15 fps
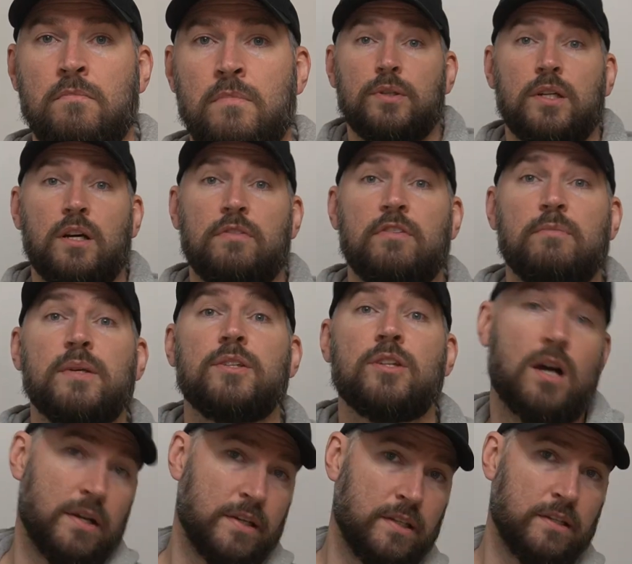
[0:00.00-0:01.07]
Enough of me
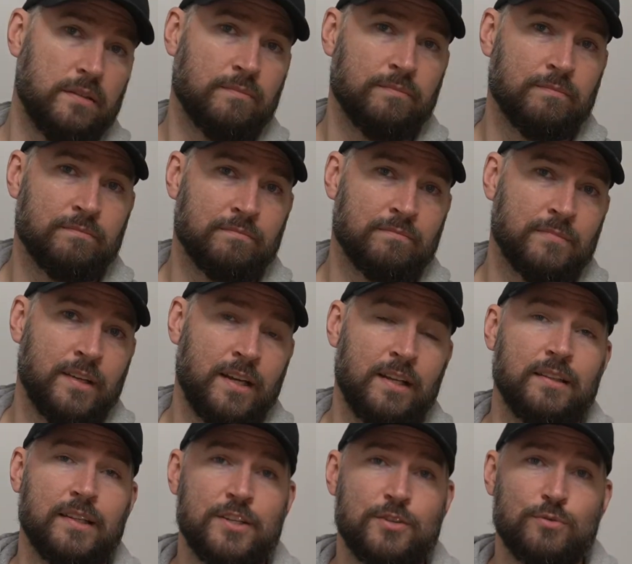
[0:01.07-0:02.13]
talking.
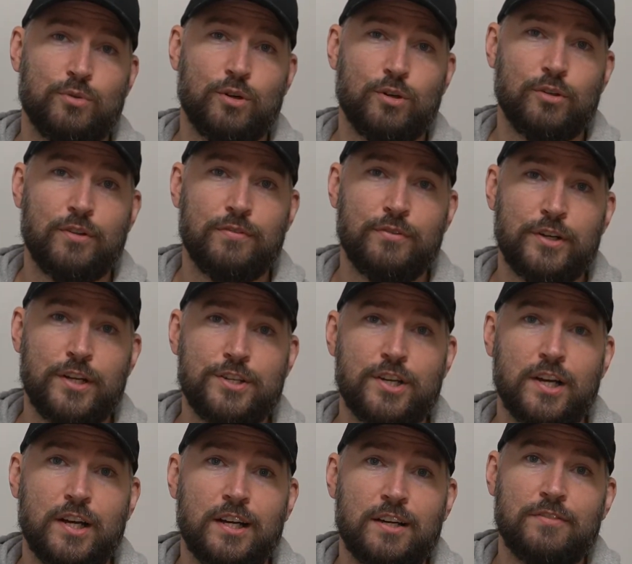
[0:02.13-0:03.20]
Let's roll the footage
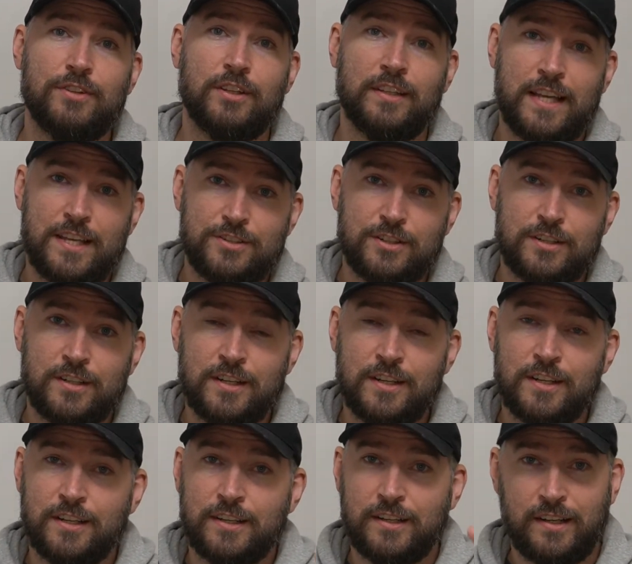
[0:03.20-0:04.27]
of the laser
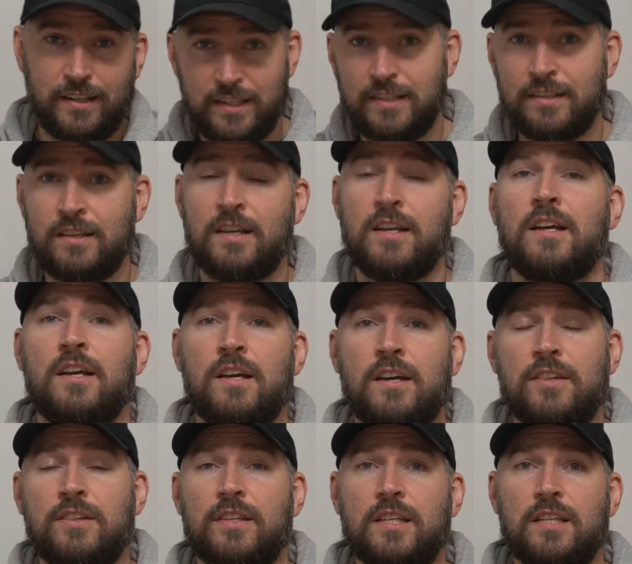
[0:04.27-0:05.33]
cutting
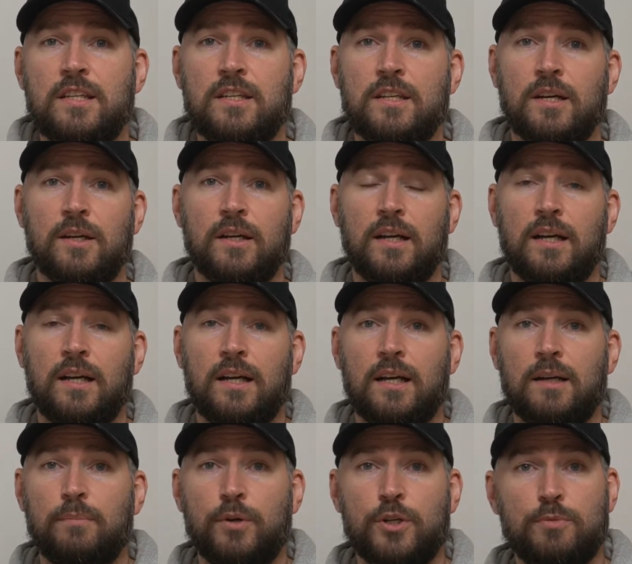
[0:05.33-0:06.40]
the
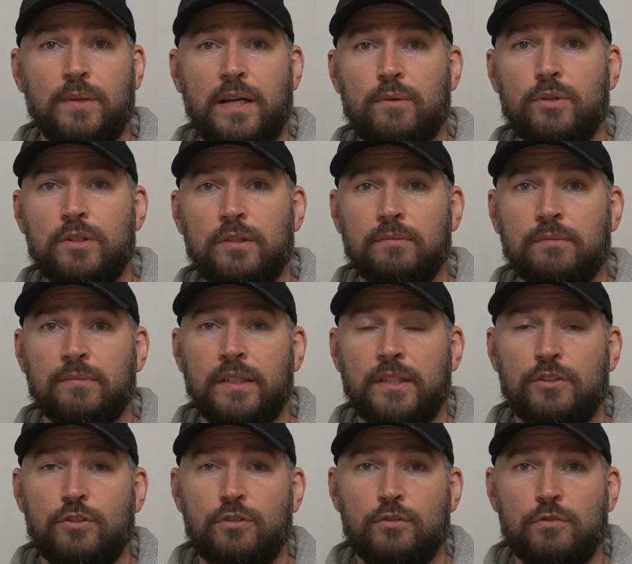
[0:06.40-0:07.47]
birch plywood
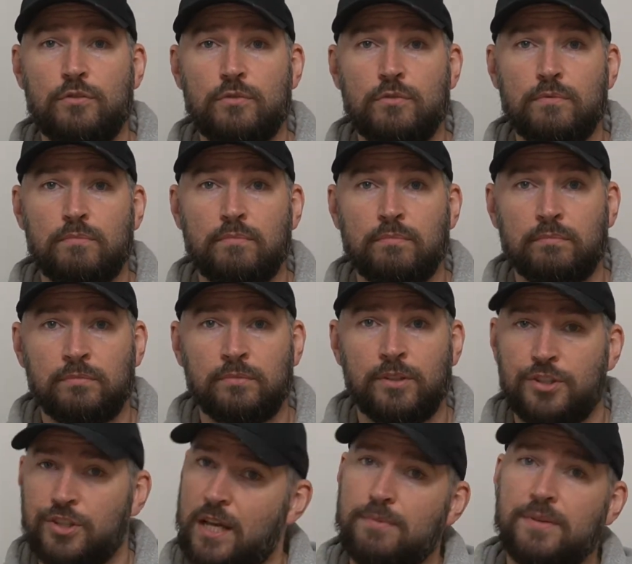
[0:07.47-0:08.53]
into the
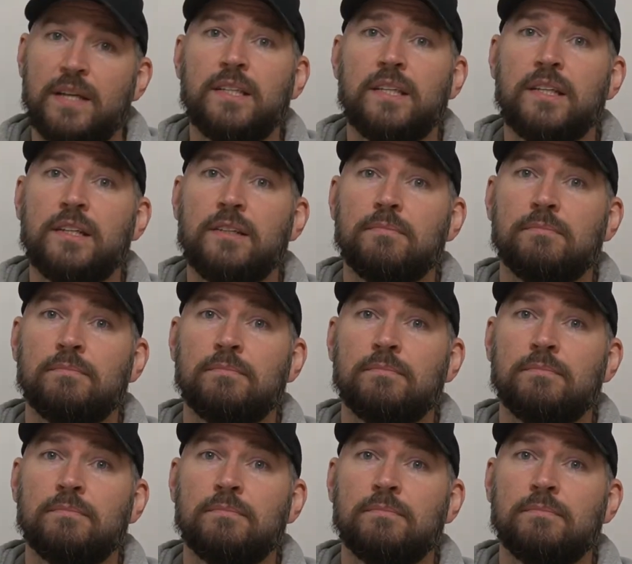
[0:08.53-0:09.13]
shapes I needed.